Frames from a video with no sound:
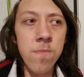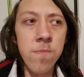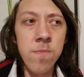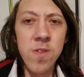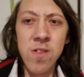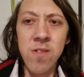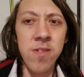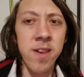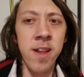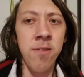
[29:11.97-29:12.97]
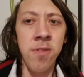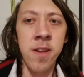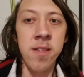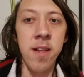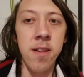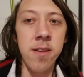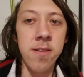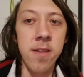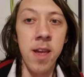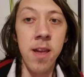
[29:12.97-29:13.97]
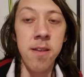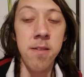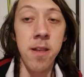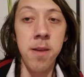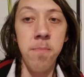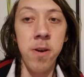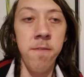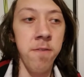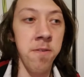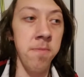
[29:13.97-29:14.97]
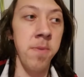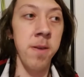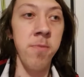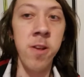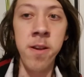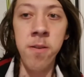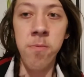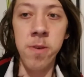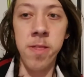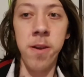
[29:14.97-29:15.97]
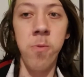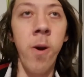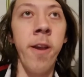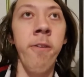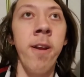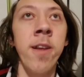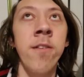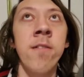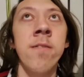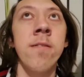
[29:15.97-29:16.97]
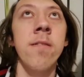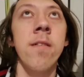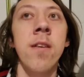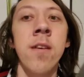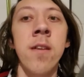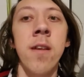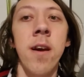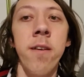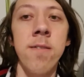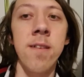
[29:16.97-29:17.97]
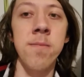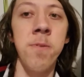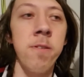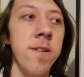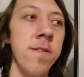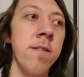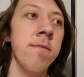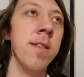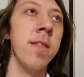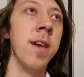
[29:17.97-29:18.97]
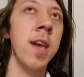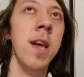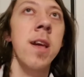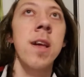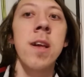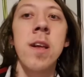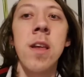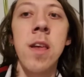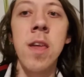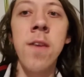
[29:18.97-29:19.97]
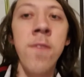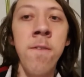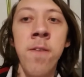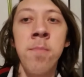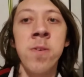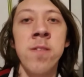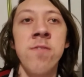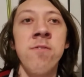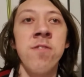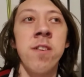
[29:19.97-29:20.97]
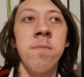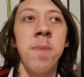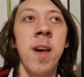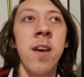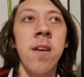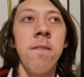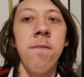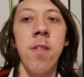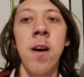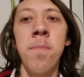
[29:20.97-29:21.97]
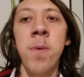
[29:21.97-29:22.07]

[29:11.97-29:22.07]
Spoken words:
certainly I don't think that is the case like button versus big blind with like wider ranges and higher stack to bar ratio than like even if in position checks back flop,